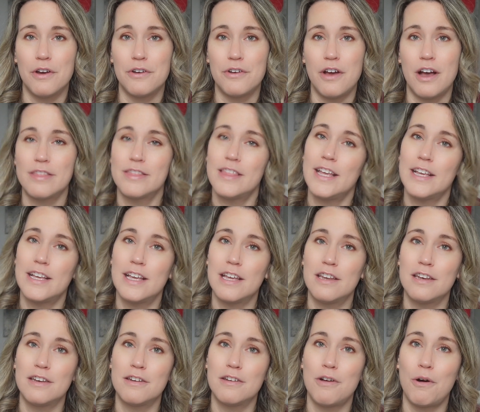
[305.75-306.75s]
not they
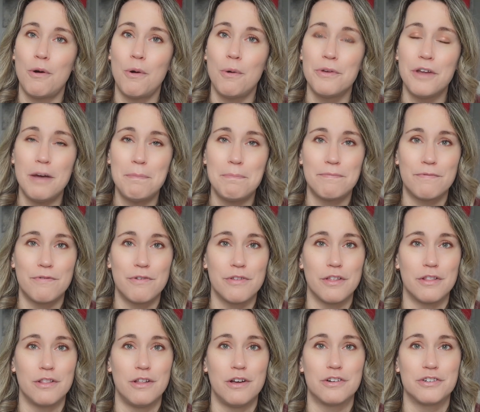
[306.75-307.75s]
can hold up for
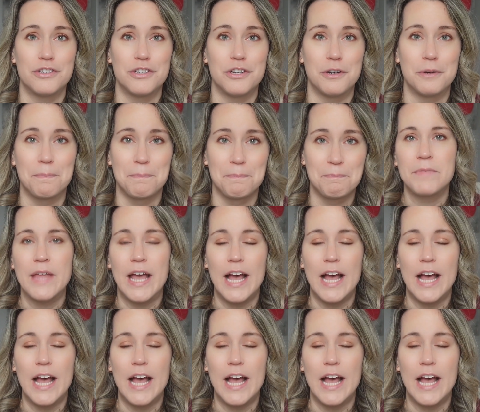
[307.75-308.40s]
the long term.